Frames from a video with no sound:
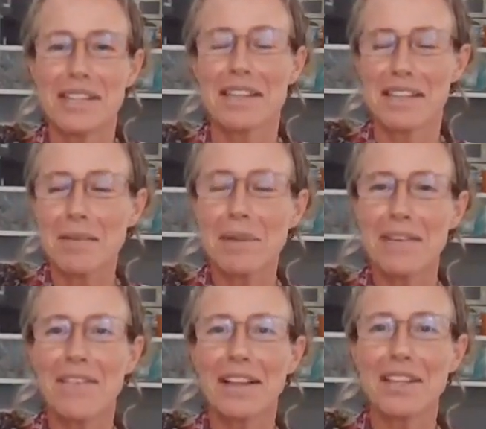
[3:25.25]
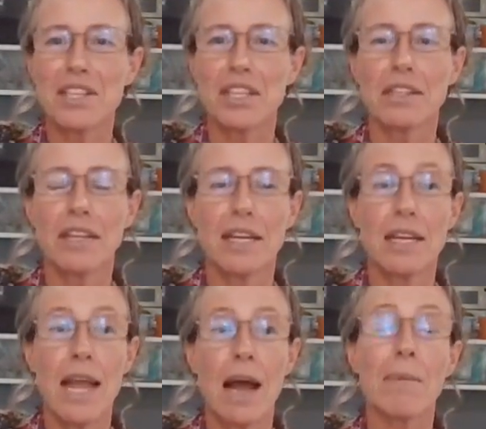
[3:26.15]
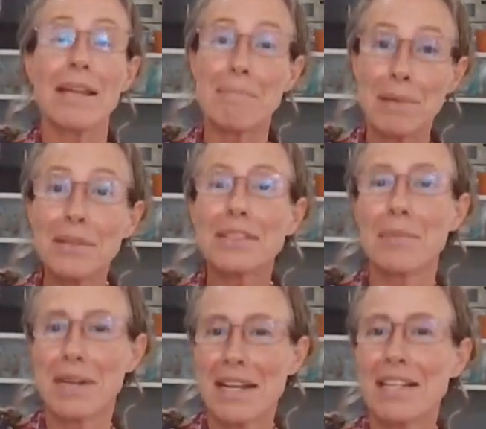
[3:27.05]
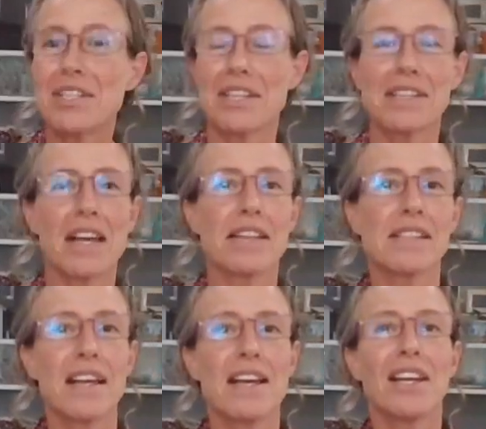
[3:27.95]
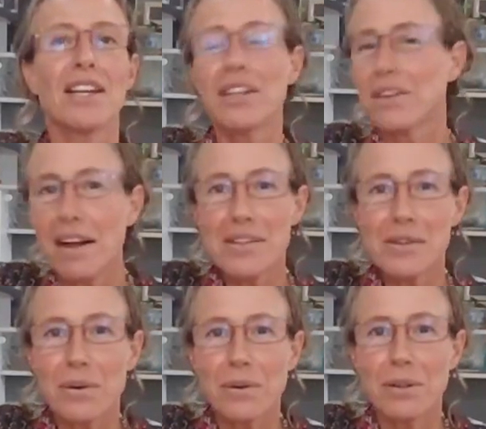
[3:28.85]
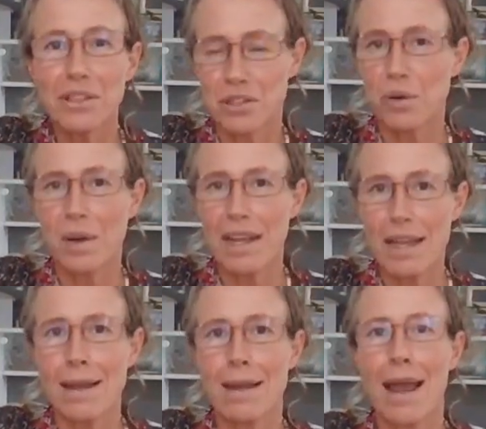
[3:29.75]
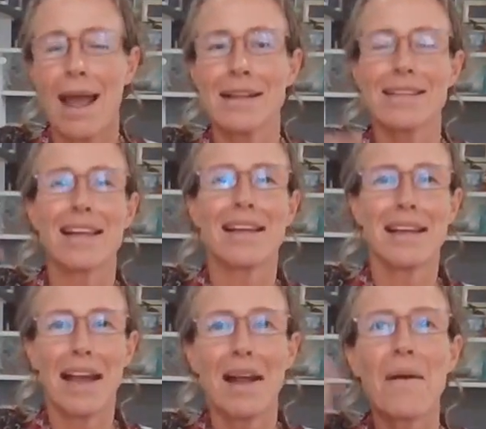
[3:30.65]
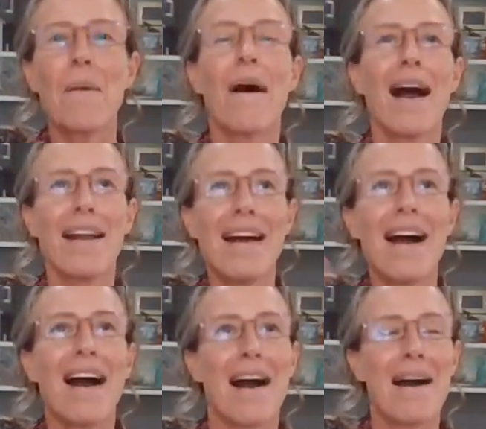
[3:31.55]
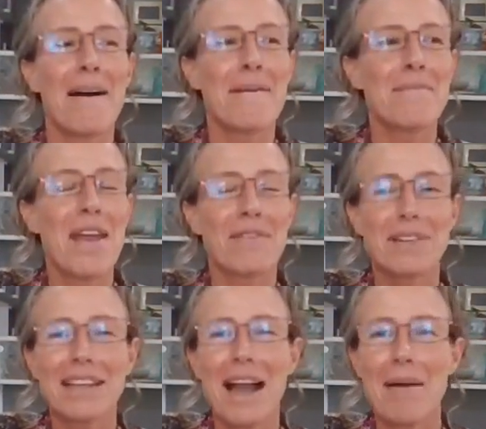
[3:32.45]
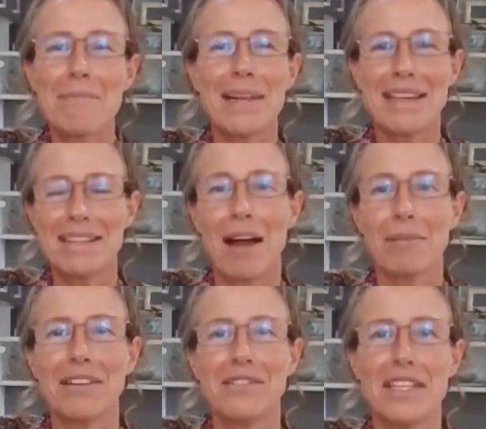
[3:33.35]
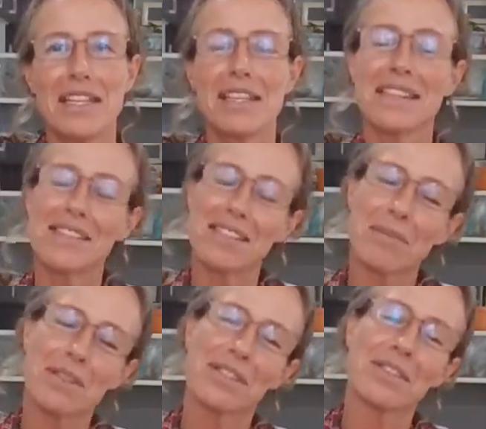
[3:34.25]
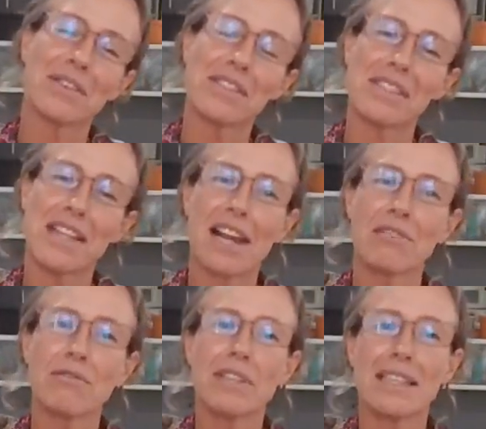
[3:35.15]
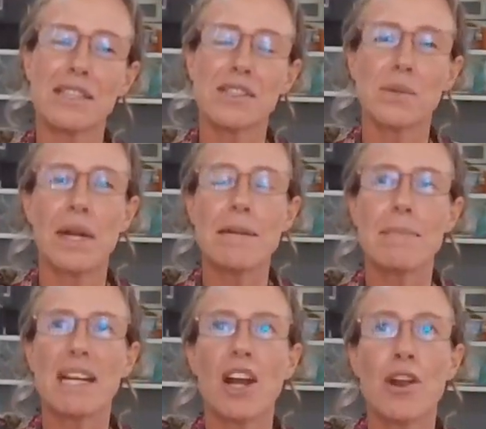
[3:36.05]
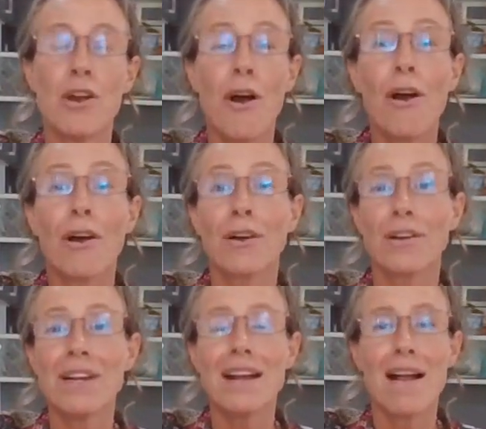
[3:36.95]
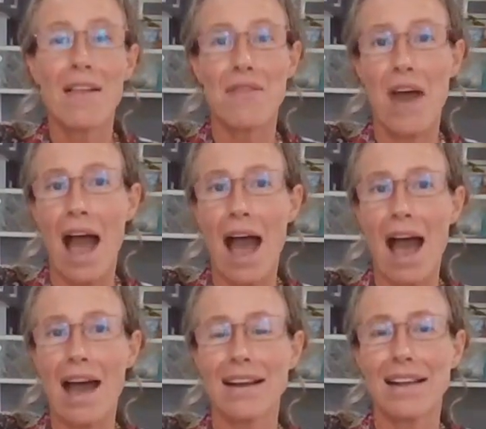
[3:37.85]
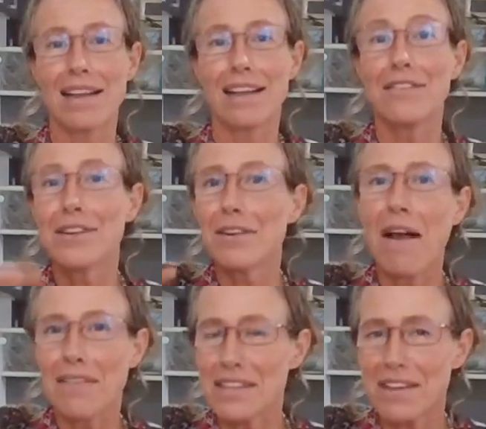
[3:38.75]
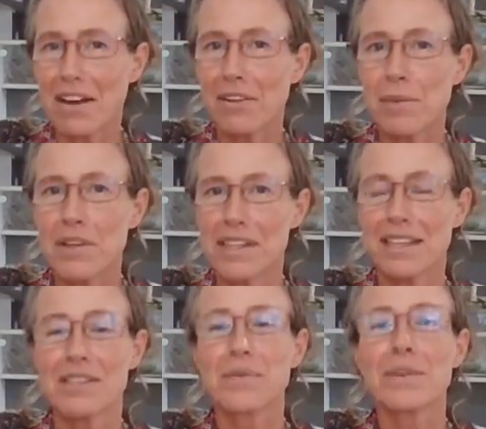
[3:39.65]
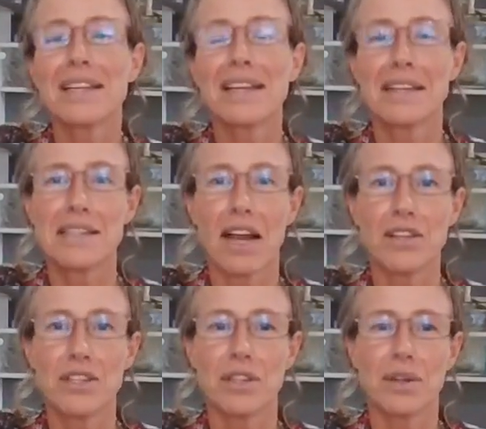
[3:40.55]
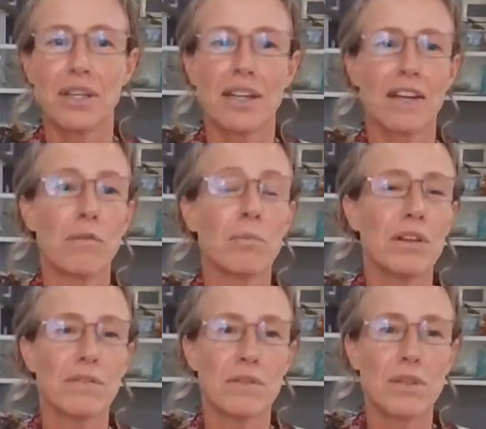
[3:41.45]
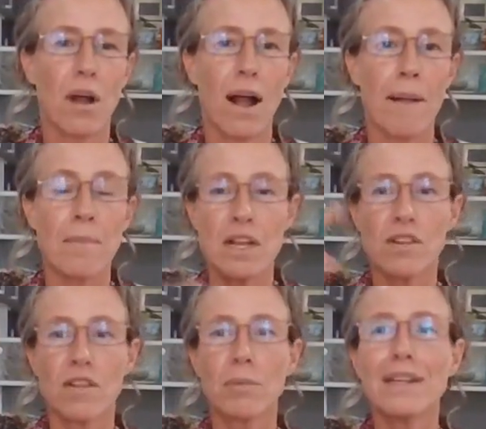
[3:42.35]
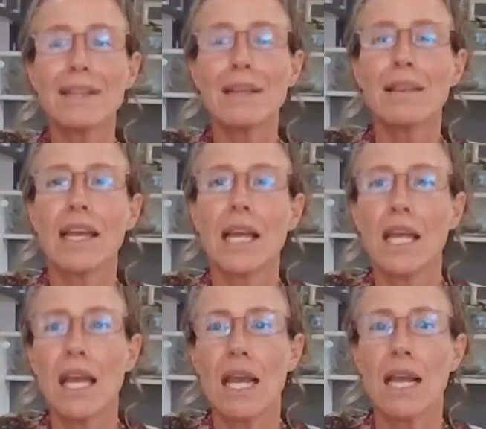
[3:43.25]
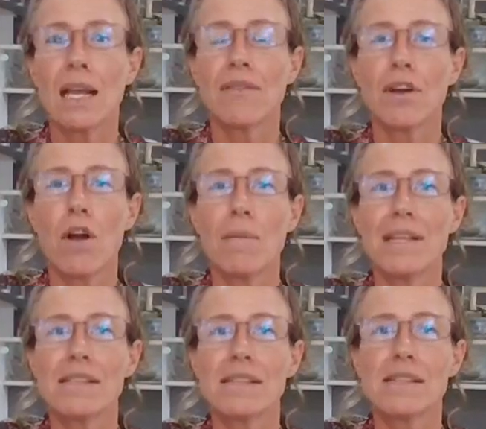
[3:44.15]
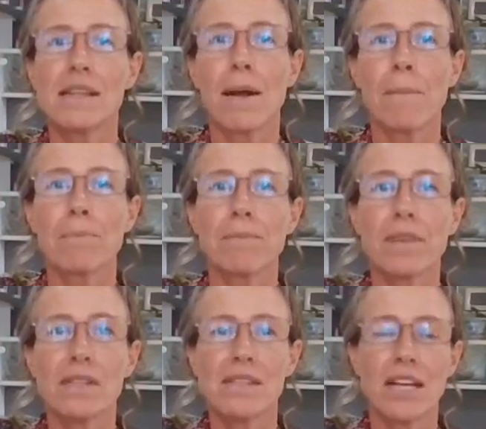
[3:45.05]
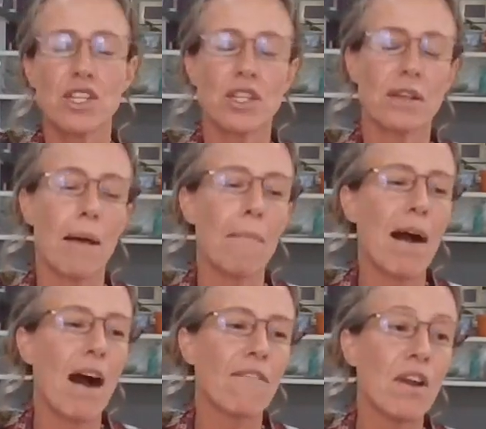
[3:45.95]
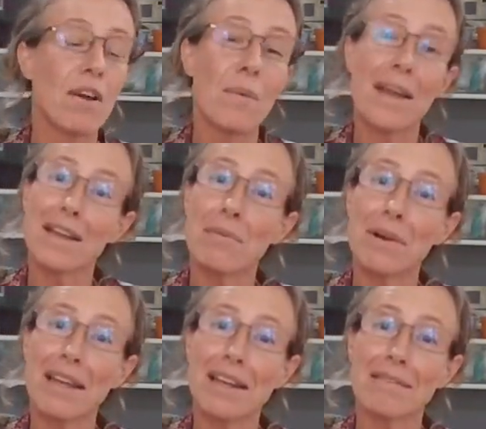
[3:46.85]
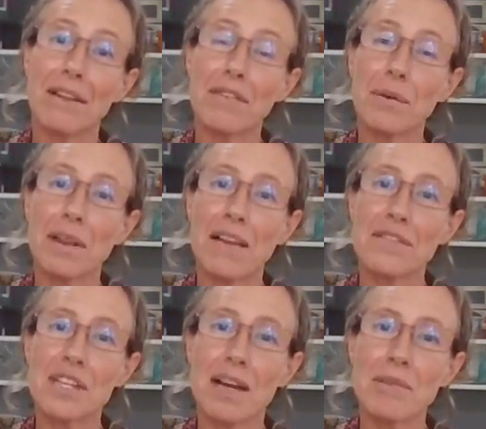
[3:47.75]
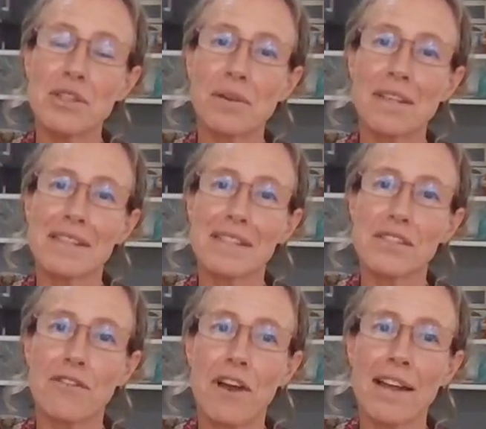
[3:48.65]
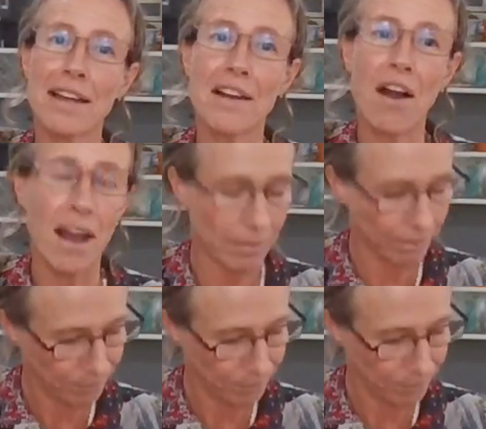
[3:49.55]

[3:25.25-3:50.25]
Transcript: So this will be fairly chill here now, but they build up in energy as, as you guys all join in, and they can get quite, um, yeah, really upbeat and uplifting. Some of the songs stay really sweet, but I know that if you like this kind of music, it's really going to touch you, and you're going to have a beautiful time. So I put a little link in the comments um, section above where you can book in if you would love to come and join us this Friday night.